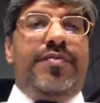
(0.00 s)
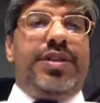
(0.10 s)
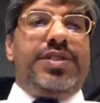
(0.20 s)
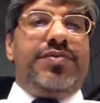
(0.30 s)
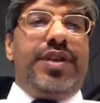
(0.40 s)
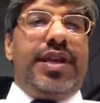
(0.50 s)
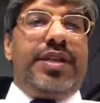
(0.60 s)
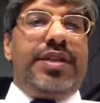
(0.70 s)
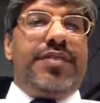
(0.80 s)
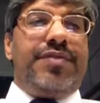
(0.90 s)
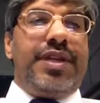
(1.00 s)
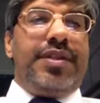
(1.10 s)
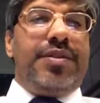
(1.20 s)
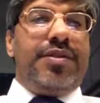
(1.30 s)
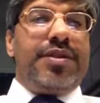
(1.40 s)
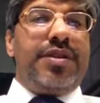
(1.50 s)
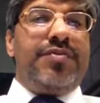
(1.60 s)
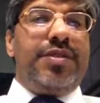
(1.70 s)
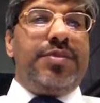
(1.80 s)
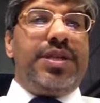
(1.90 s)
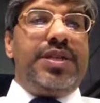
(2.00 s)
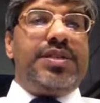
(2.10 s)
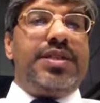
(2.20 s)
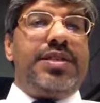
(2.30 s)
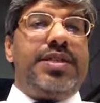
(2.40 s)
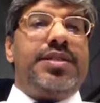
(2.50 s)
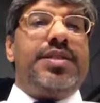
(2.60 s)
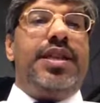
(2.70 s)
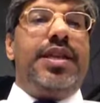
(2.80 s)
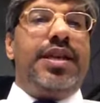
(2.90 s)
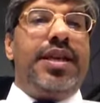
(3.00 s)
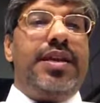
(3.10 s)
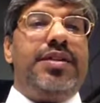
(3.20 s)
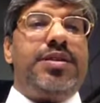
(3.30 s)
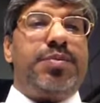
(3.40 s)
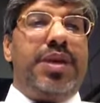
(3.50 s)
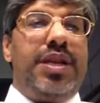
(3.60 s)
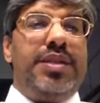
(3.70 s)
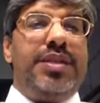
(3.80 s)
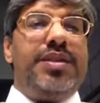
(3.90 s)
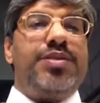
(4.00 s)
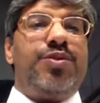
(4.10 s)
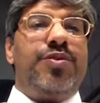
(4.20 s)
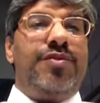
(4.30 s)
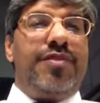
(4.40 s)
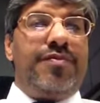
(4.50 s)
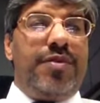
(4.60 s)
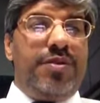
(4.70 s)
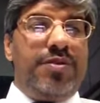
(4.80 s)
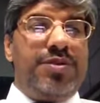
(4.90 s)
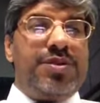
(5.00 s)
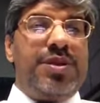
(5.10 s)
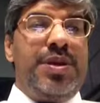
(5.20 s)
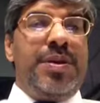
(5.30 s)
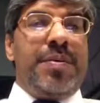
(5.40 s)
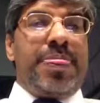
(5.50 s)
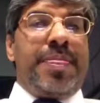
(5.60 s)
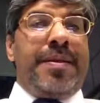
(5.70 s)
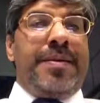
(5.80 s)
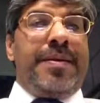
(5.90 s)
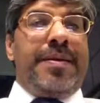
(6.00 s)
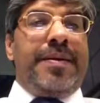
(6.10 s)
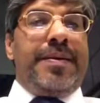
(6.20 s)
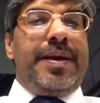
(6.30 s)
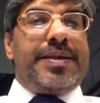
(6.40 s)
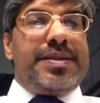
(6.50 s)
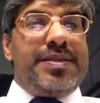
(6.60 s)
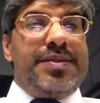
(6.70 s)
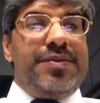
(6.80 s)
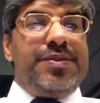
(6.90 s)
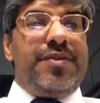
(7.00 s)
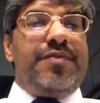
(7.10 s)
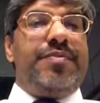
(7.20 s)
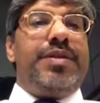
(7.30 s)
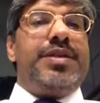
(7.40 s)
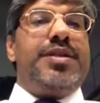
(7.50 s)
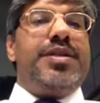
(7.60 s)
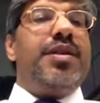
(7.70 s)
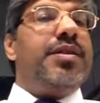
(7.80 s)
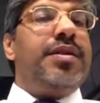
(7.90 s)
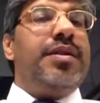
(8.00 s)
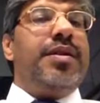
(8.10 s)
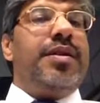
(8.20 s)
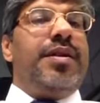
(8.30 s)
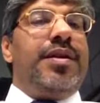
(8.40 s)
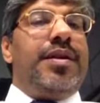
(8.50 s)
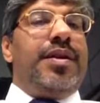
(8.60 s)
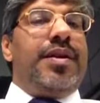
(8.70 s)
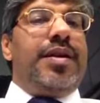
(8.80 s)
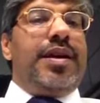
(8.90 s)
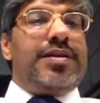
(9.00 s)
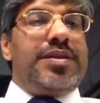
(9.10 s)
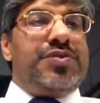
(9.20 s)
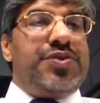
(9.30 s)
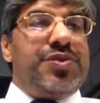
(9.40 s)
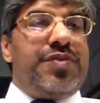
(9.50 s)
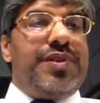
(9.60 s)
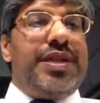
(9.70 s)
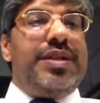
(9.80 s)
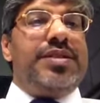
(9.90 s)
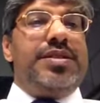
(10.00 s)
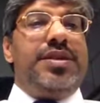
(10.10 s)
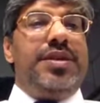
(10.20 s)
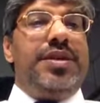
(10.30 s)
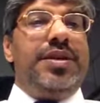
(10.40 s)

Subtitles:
once we identify the non-conformities such as leakage, spillages, overflows, excess use of material, excess use of energy,